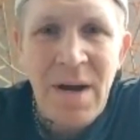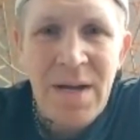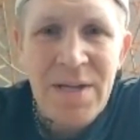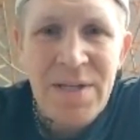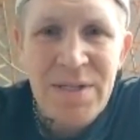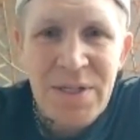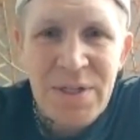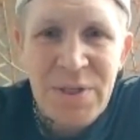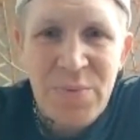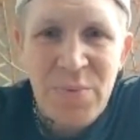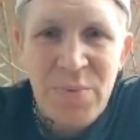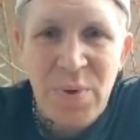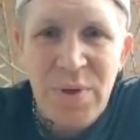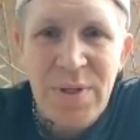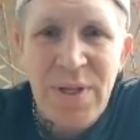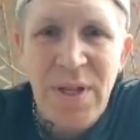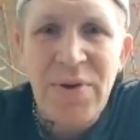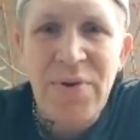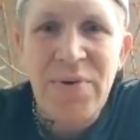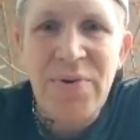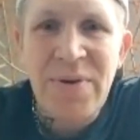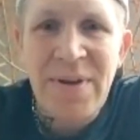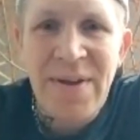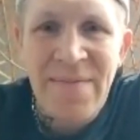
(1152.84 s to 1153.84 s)
I just
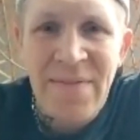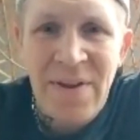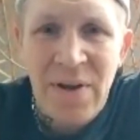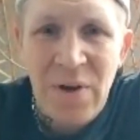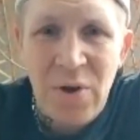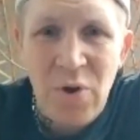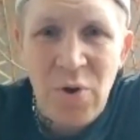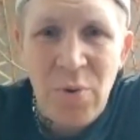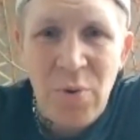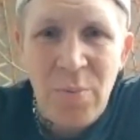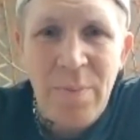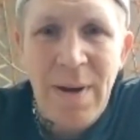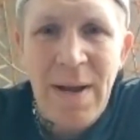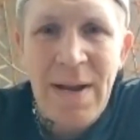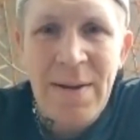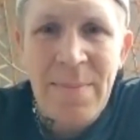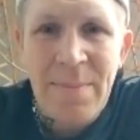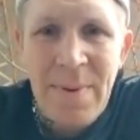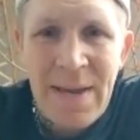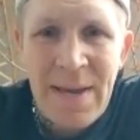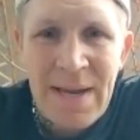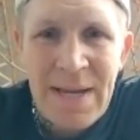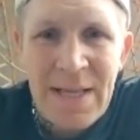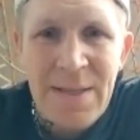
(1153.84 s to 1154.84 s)
wanted to develop
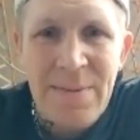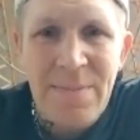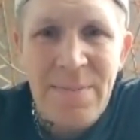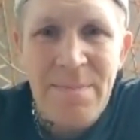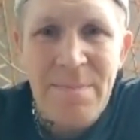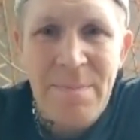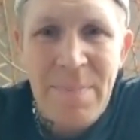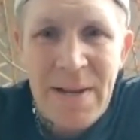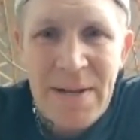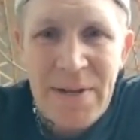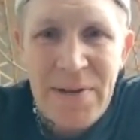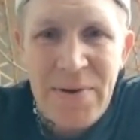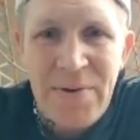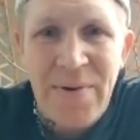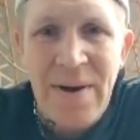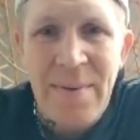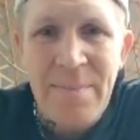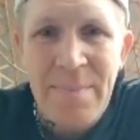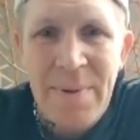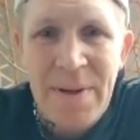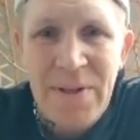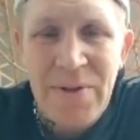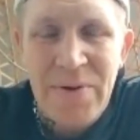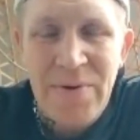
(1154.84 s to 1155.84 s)
and make it better
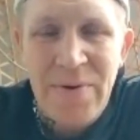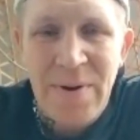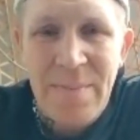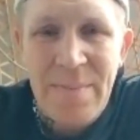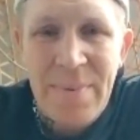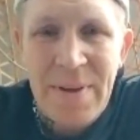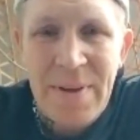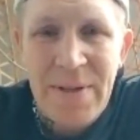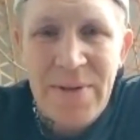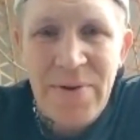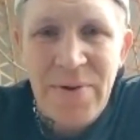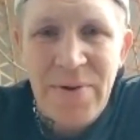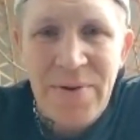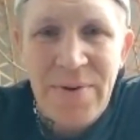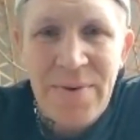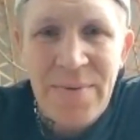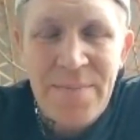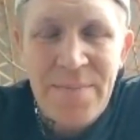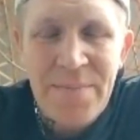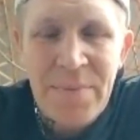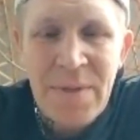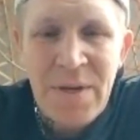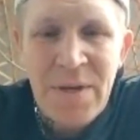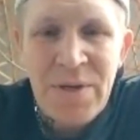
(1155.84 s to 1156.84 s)
and better and better.
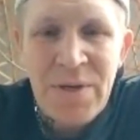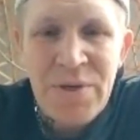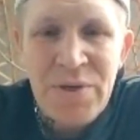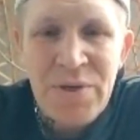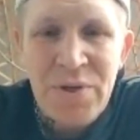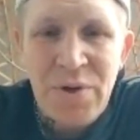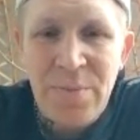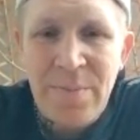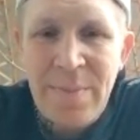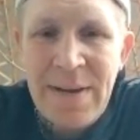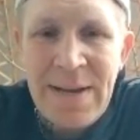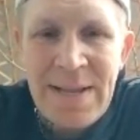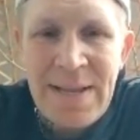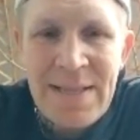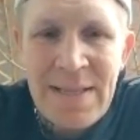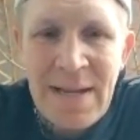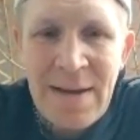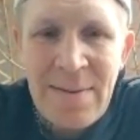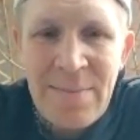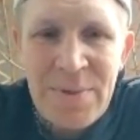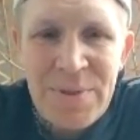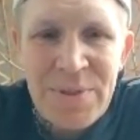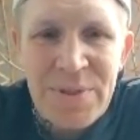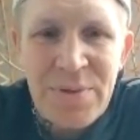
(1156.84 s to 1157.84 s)
So many
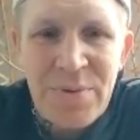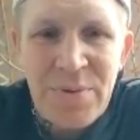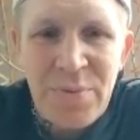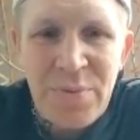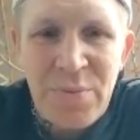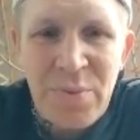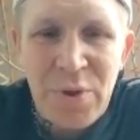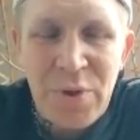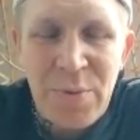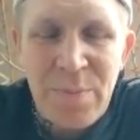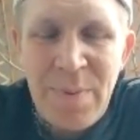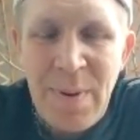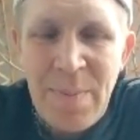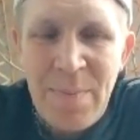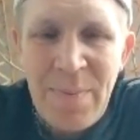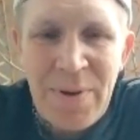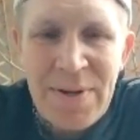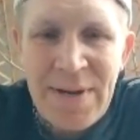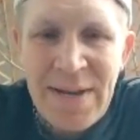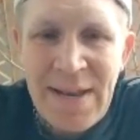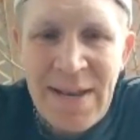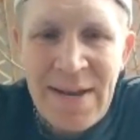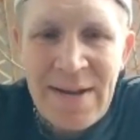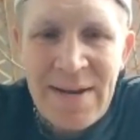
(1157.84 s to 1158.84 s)
times what
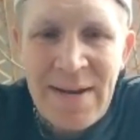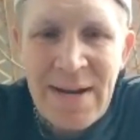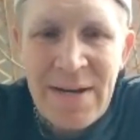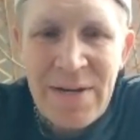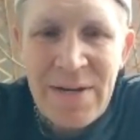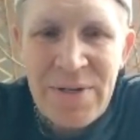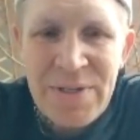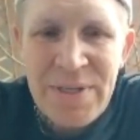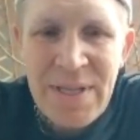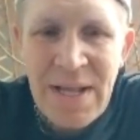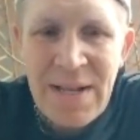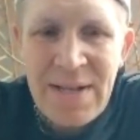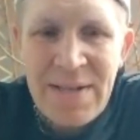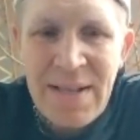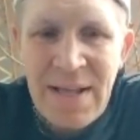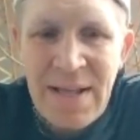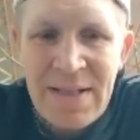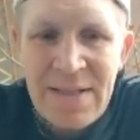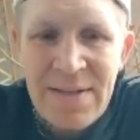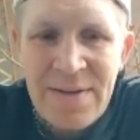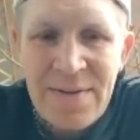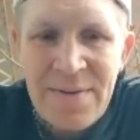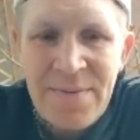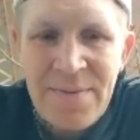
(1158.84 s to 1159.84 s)
people didn't understand
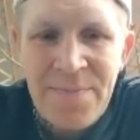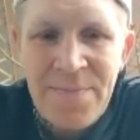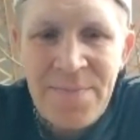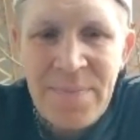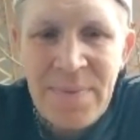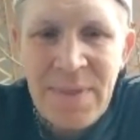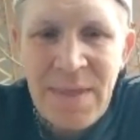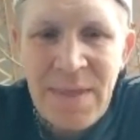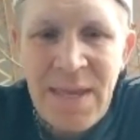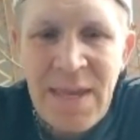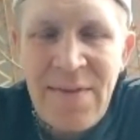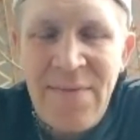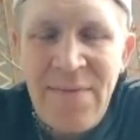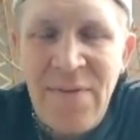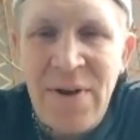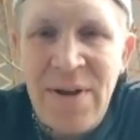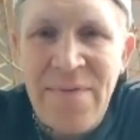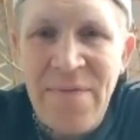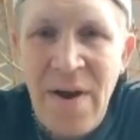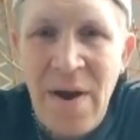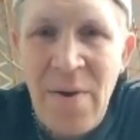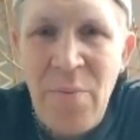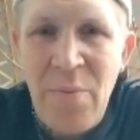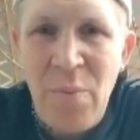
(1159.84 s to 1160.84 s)
that even
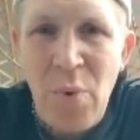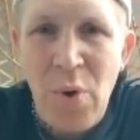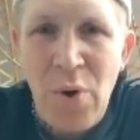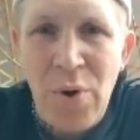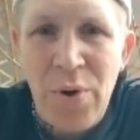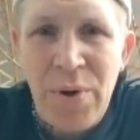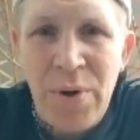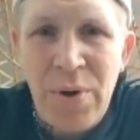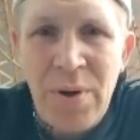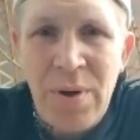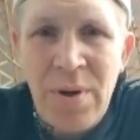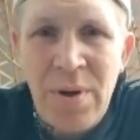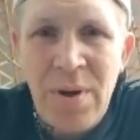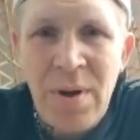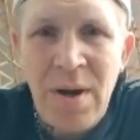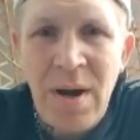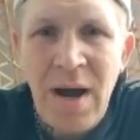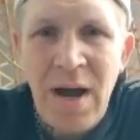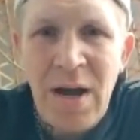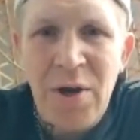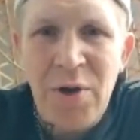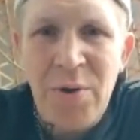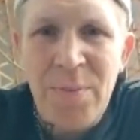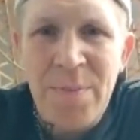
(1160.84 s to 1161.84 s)
if I won
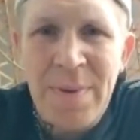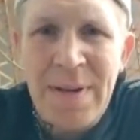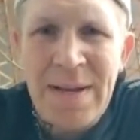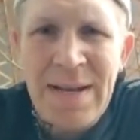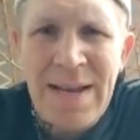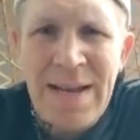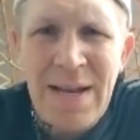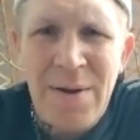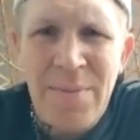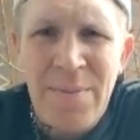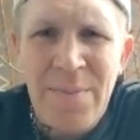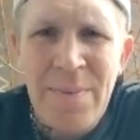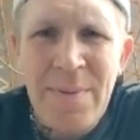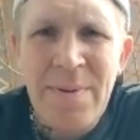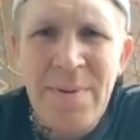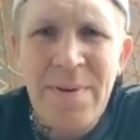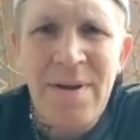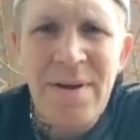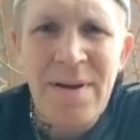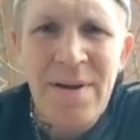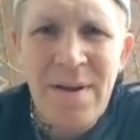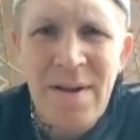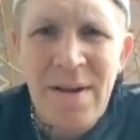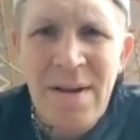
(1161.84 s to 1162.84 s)
I could be a little bit,
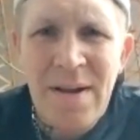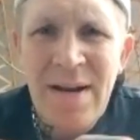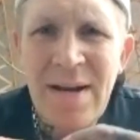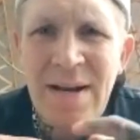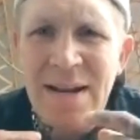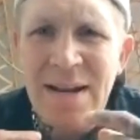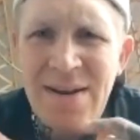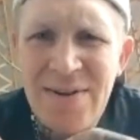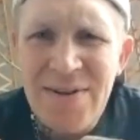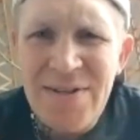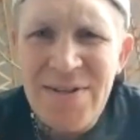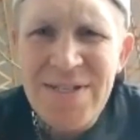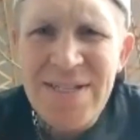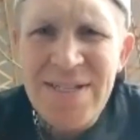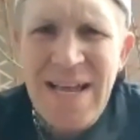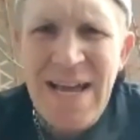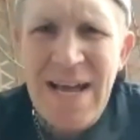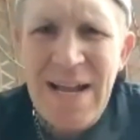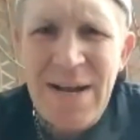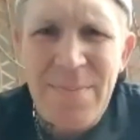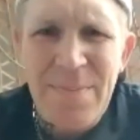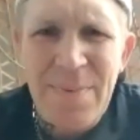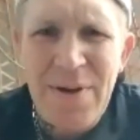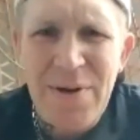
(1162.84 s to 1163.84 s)
little
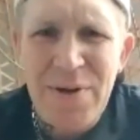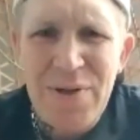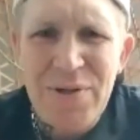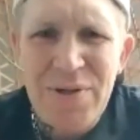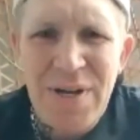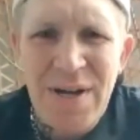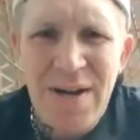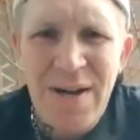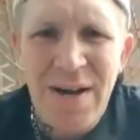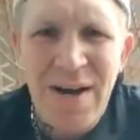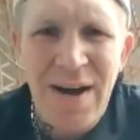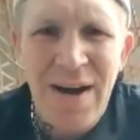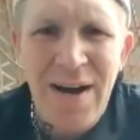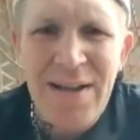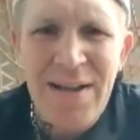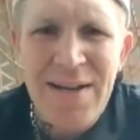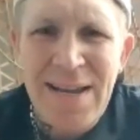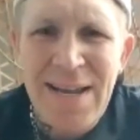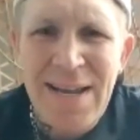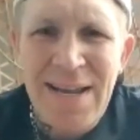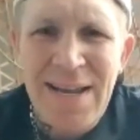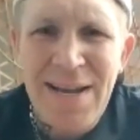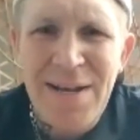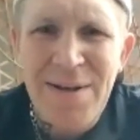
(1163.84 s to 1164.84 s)
sad because I
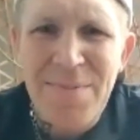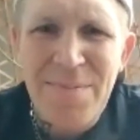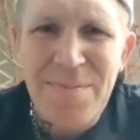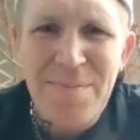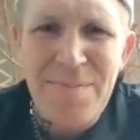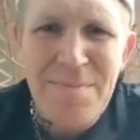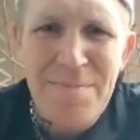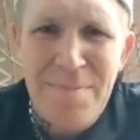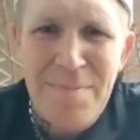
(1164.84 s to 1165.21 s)
didn't